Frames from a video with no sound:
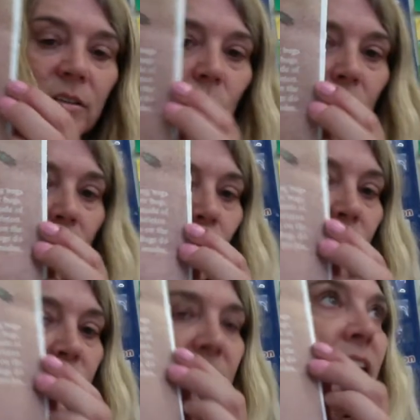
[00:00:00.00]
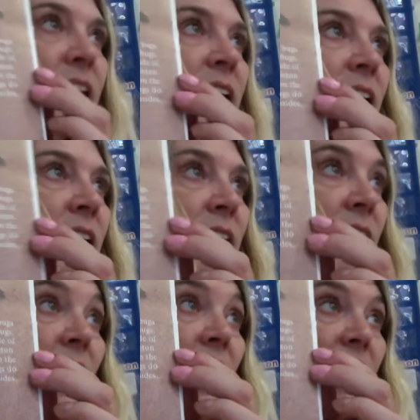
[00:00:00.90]
one group of 10,
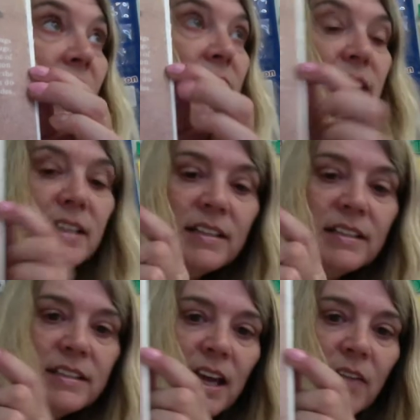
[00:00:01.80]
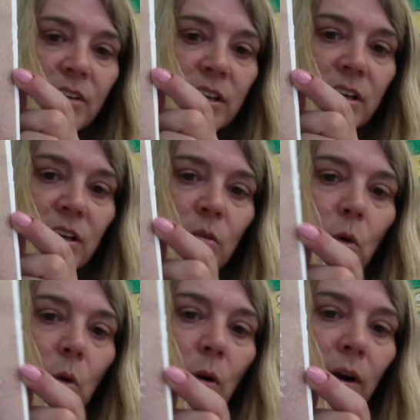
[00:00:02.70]
and 7
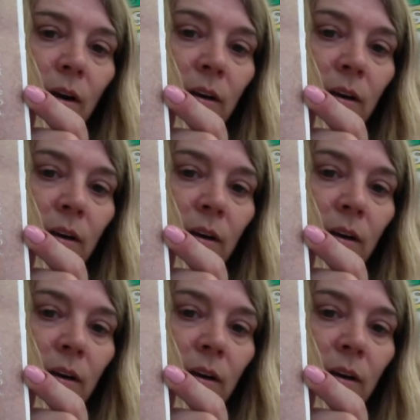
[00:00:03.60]
more.